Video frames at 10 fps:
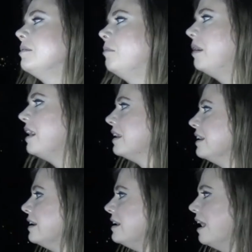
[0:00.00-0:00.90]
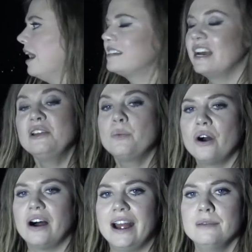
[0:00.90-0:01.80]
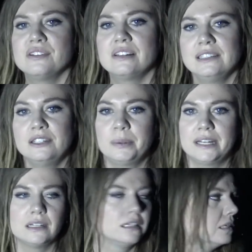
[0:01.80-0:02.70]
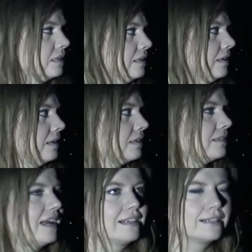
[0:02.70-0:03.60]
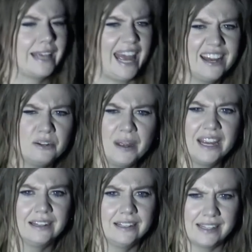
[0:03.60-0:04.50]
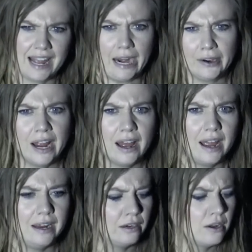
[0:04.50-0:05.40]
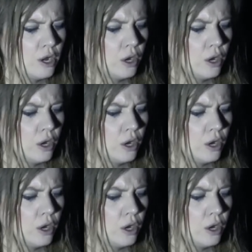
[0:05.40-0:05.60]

But I tell you what, I am still a little bit like scared being in this area, and